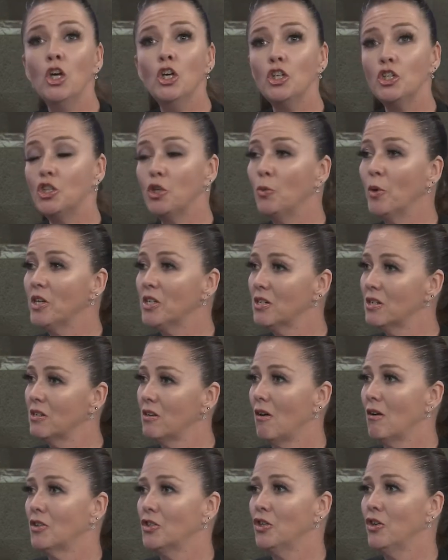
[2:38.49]
She went to
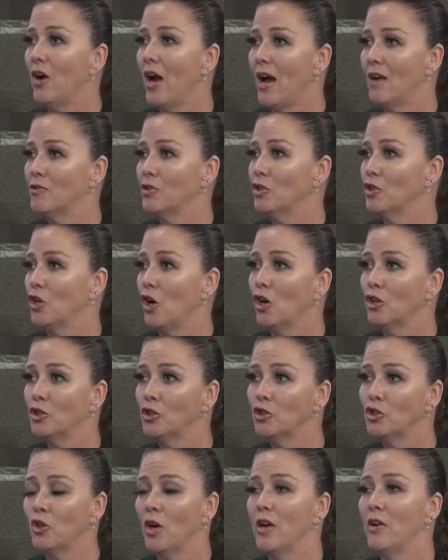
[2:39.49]
doctor after
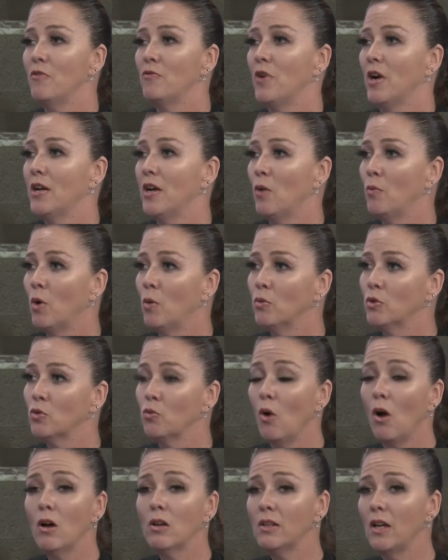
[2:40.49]
doctor trying to find out what was
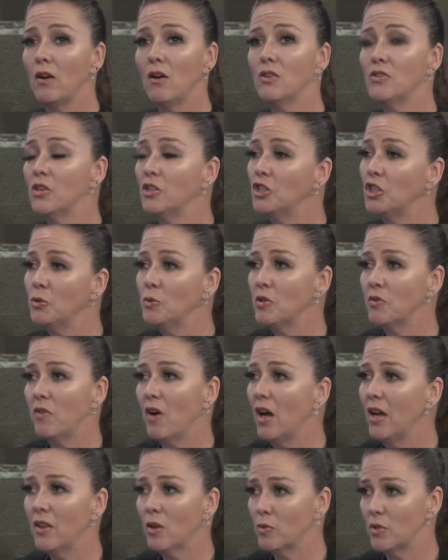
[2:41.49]
wrong. They all said she was
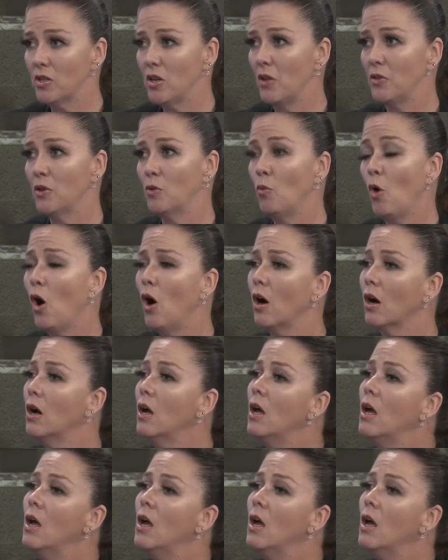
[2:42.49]
fine. There was nothing wrong.